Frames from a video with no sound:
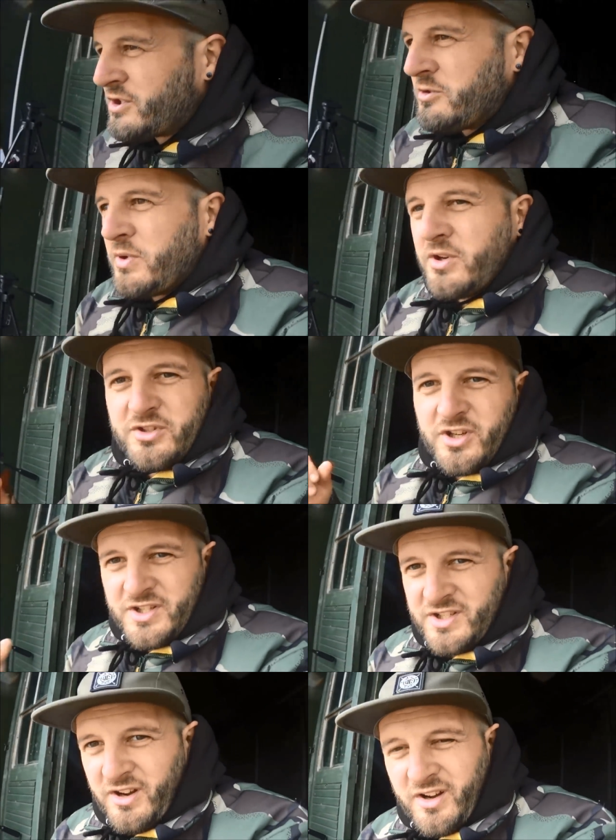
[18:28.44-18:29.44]
just because
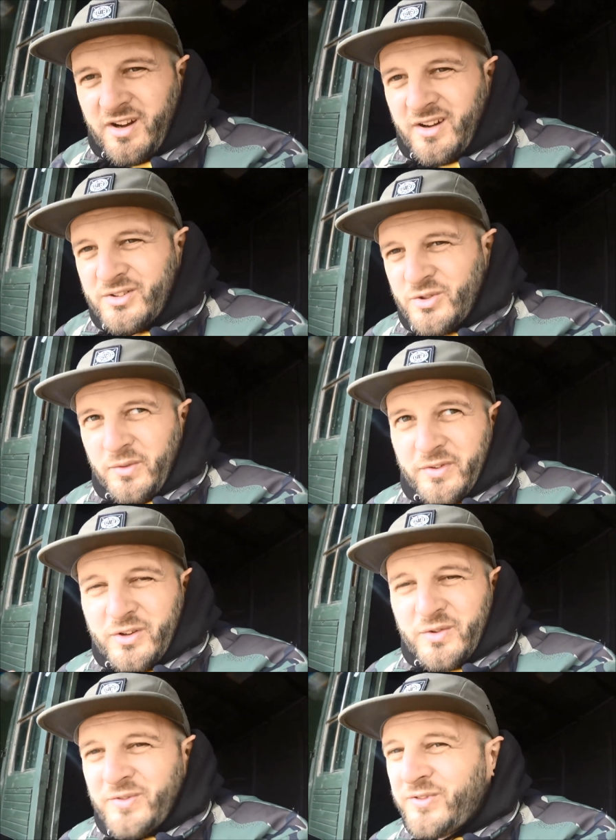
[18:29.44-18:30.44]
it's sort of
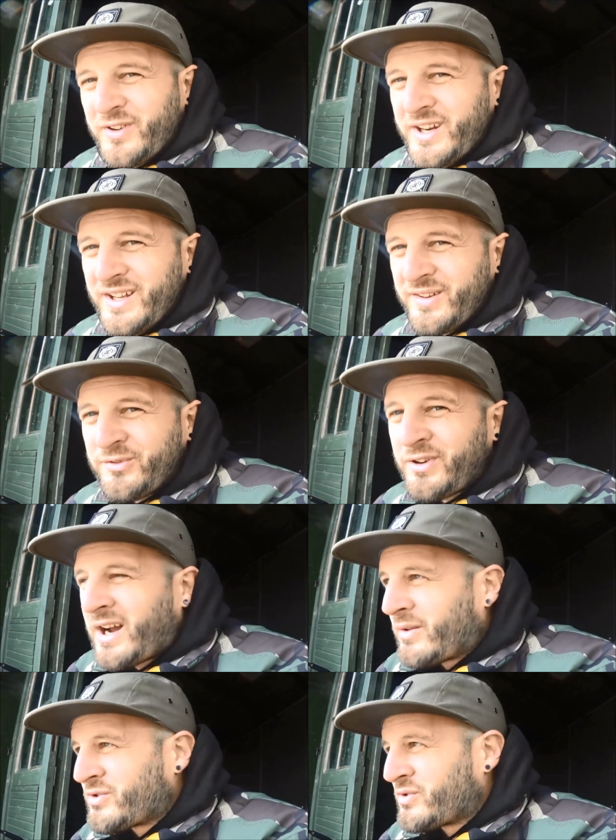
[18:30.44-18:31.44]
a good
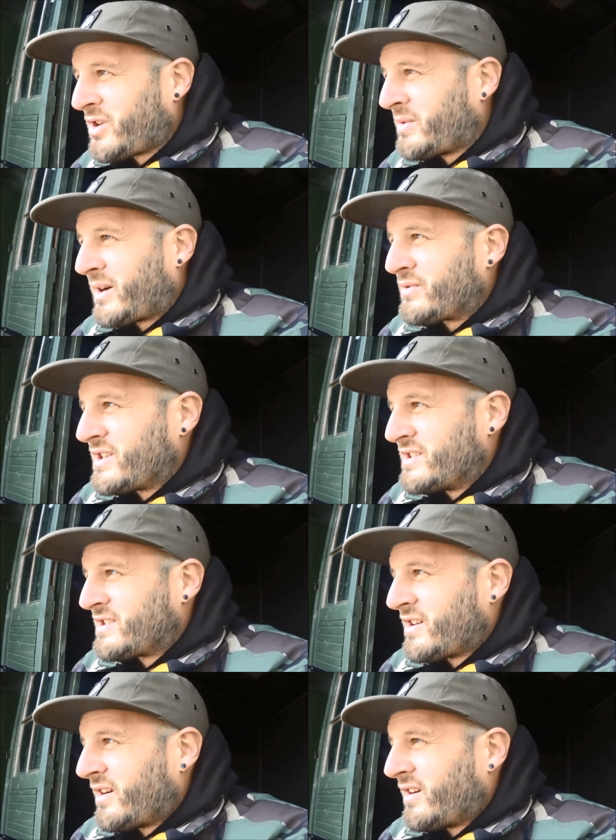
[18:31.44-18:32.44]
three hours or so now
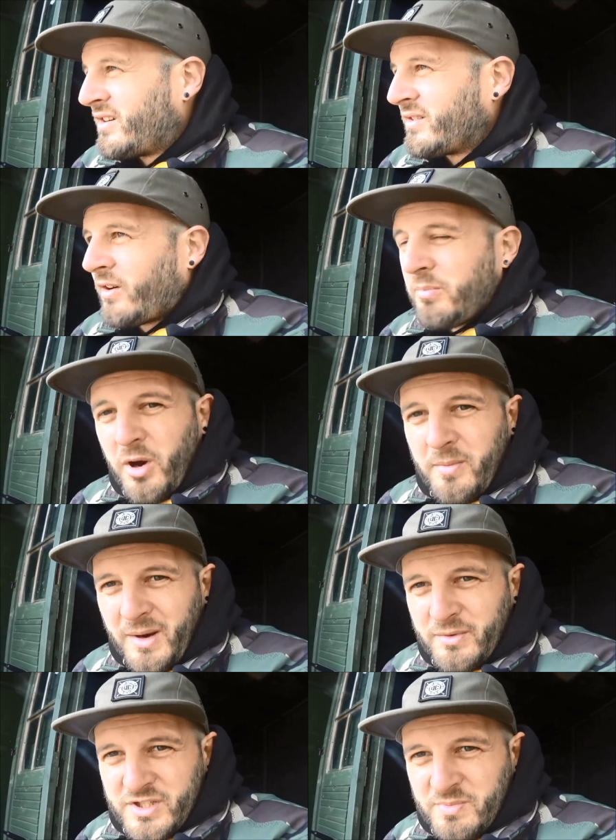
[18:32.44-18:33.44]
since I put them
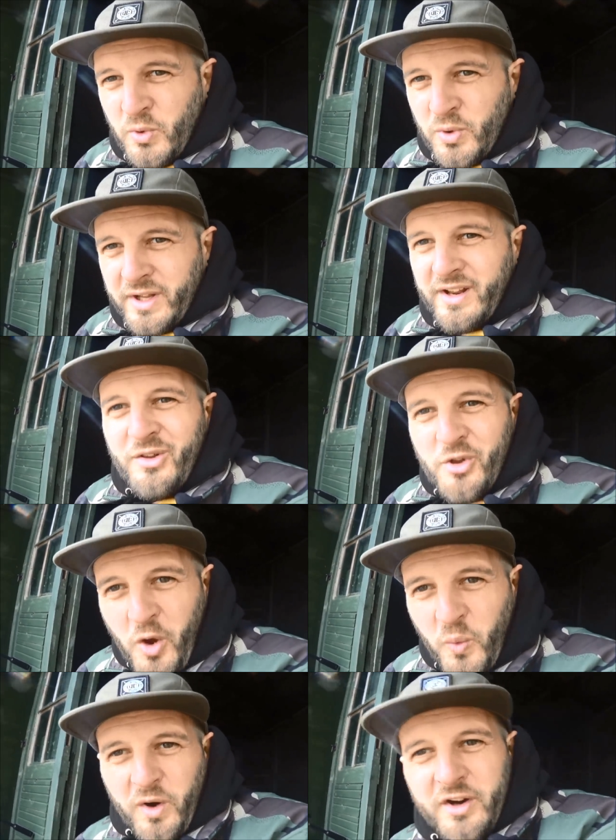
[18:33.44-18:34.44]
out this morning, and
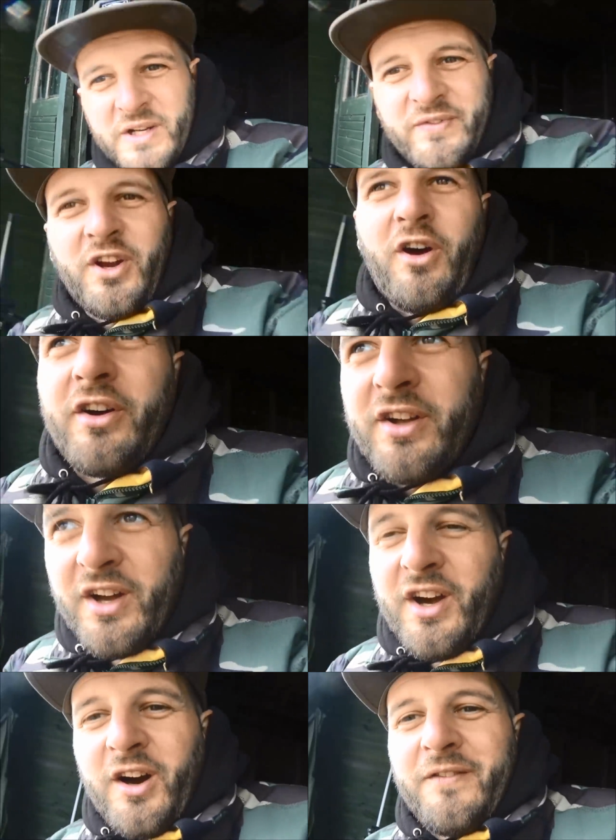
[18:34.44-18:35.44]
no word of a lie,
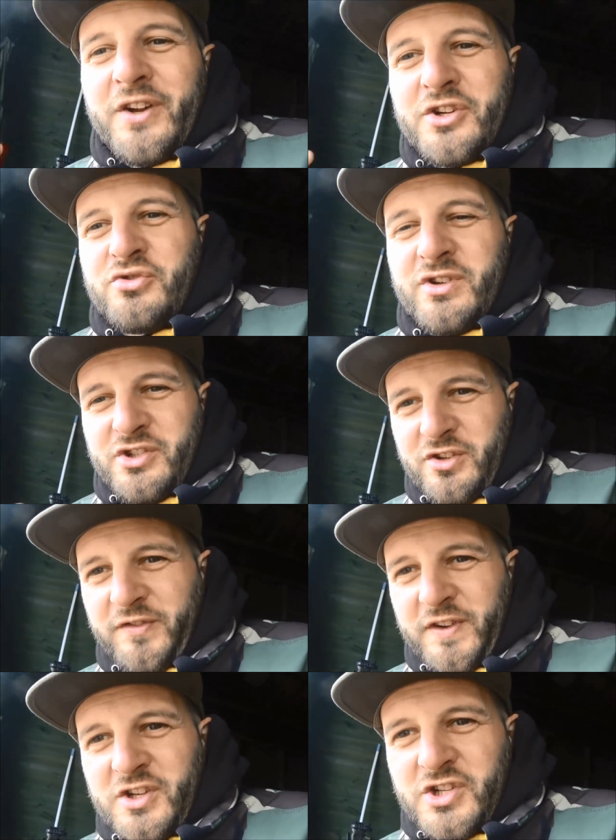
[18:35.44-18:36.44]
I've literally
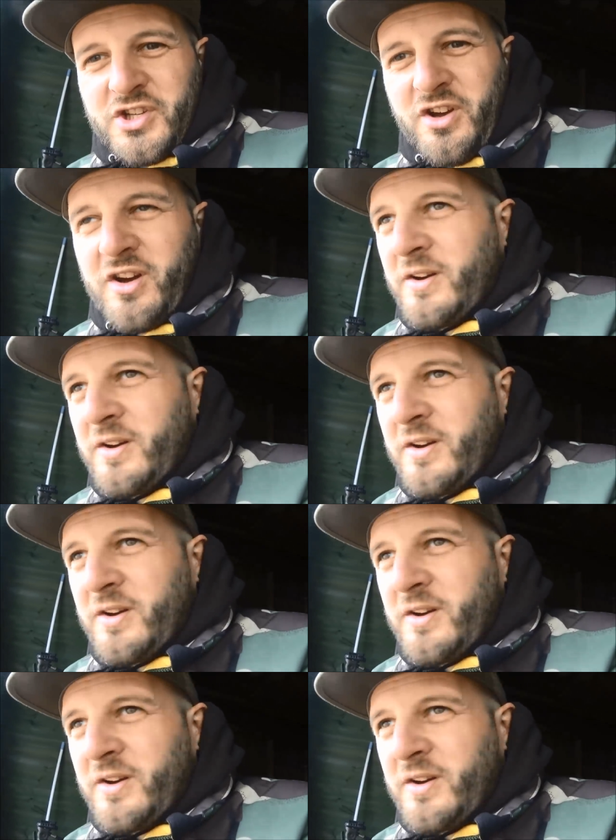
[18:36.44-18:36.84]
just finished